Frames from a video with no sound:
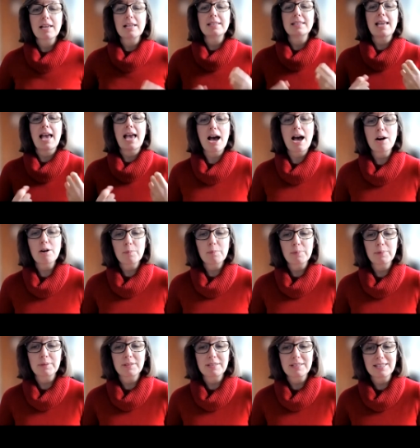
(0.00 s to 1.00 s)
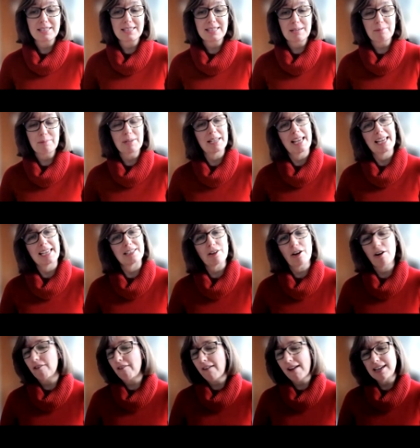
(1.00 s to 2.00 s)
to help stimulate
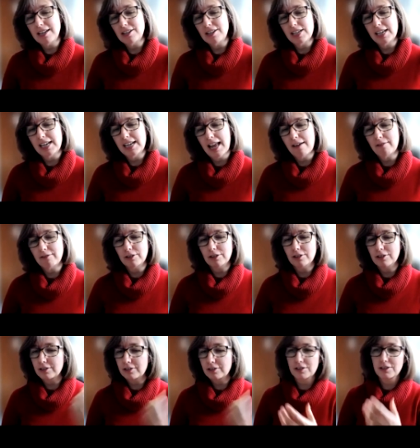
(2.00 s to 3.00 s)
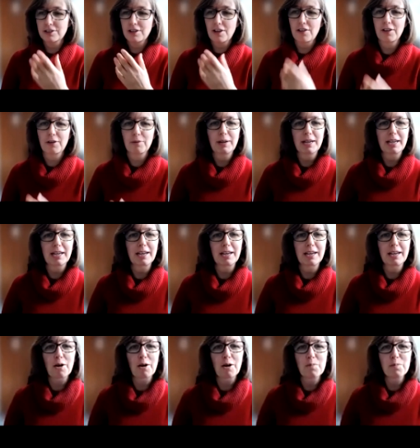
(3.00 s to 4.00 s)
our energy levels so that we can
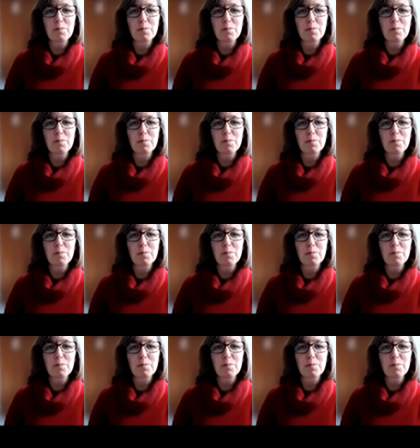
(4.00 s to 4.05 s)
go and